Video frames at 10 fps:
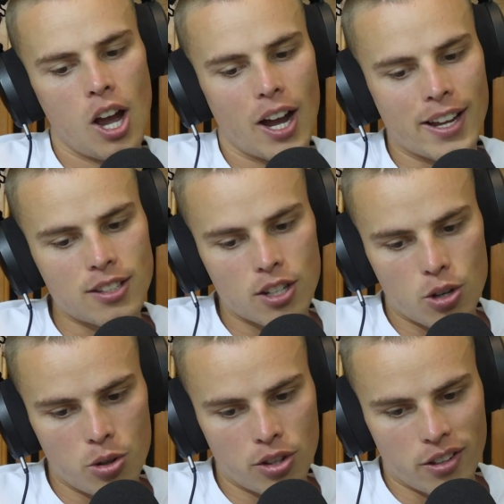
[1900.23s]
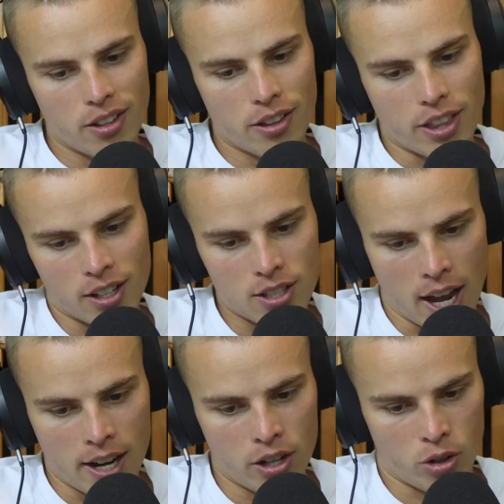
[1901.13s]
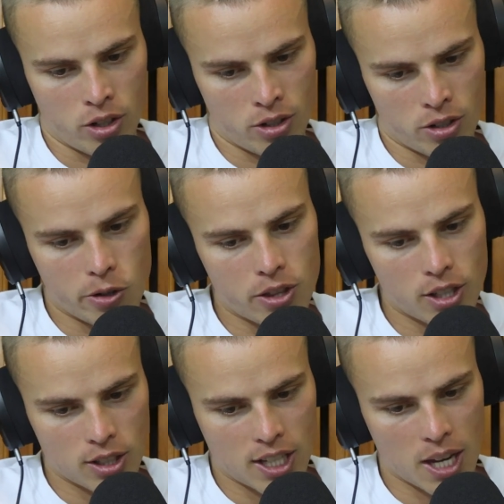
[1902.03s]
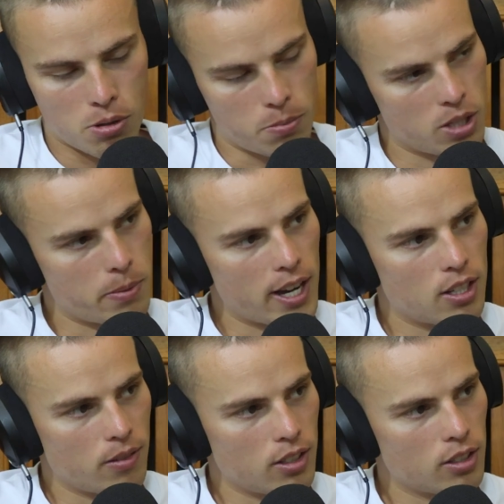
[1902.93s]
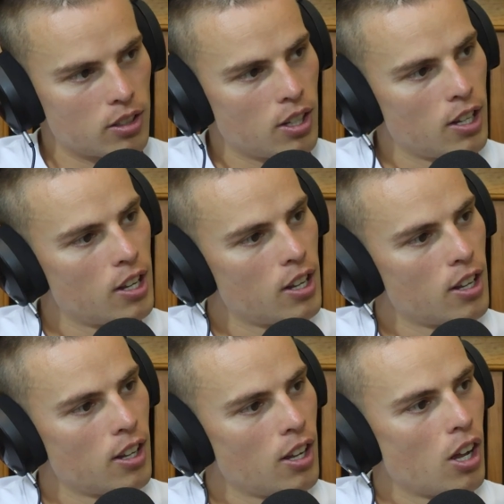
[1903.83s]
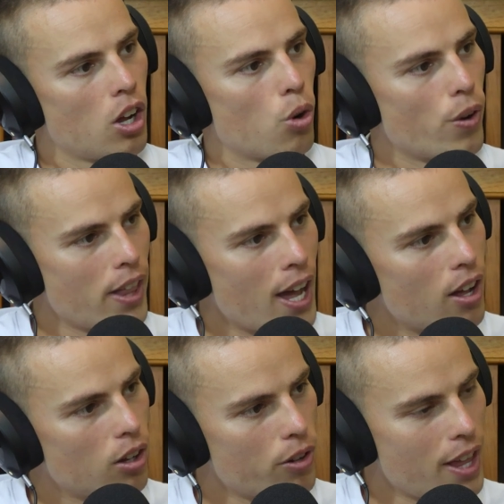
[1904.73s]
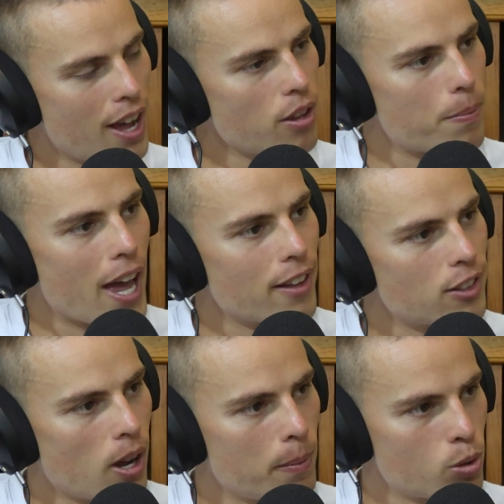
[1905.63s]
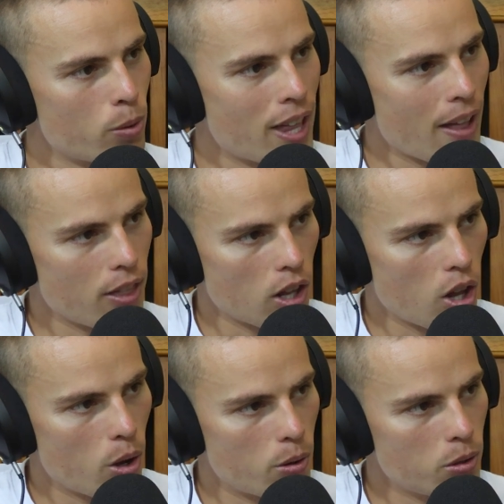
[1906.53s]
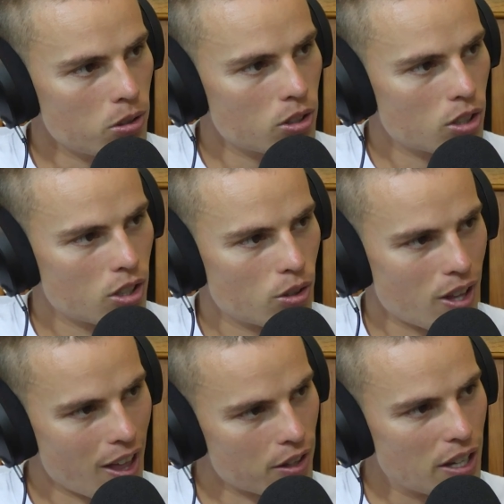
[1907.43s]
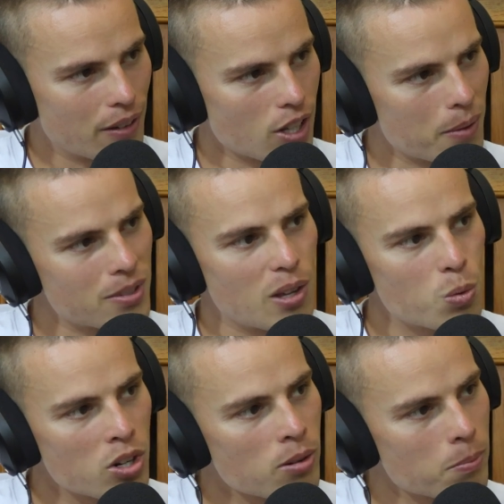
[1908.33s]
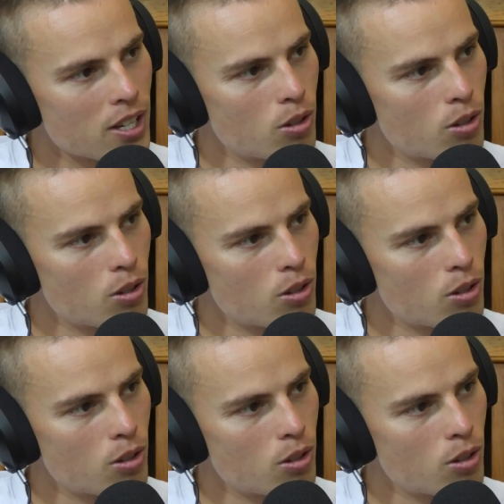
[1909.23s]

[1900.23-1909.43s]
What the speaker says: I guess a good thing to end on, or a good thing to keep in perspective, is without the bad times, without the lows, without the tough times, there wouldn't be